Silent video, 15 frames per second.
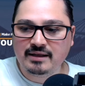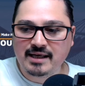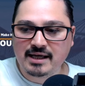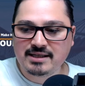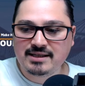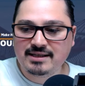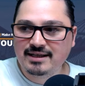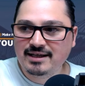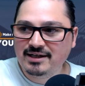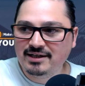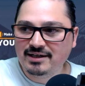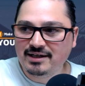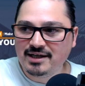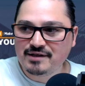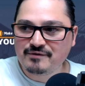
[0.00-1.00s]
that's
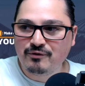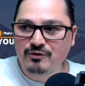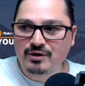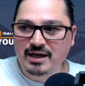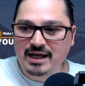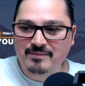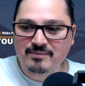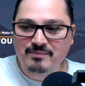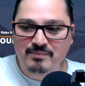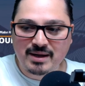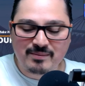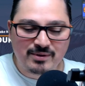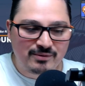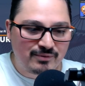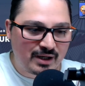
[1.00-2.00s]
his full name.
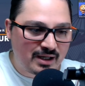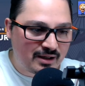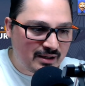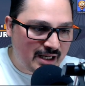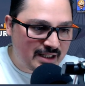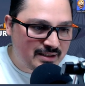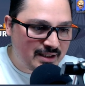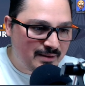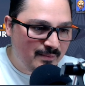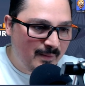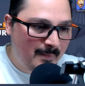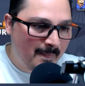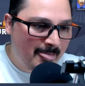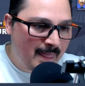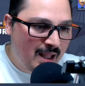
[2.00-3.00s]
Maybe you recognize him
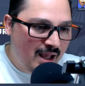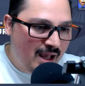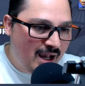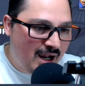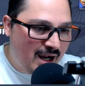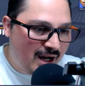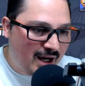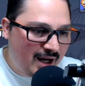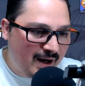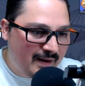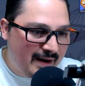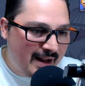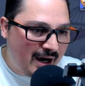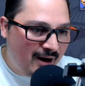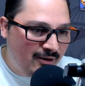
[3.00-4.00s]
uh,
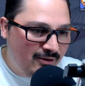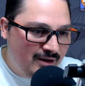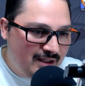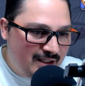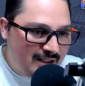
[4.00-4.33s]
now.